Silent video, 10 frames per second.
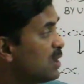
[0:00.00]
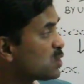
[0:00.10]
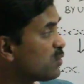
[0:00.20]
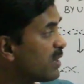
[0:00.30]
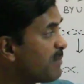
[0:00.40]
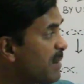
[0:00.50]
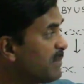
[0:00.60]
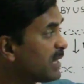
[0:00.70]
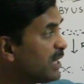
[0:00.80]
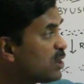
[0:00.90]
So
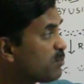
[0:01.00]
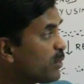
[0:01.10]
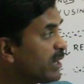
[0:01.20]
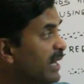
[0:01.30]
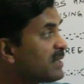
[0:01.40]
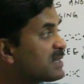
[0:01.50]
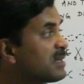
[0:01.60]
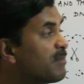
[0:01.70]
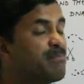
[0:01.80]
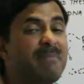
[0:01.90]
remember, it protects
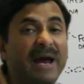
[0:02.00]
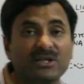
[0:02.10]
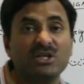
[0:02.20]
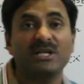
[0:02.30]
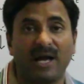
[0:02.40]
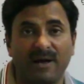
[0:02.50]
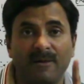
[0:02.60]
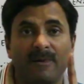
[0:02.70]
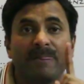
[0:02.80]
the bacteria.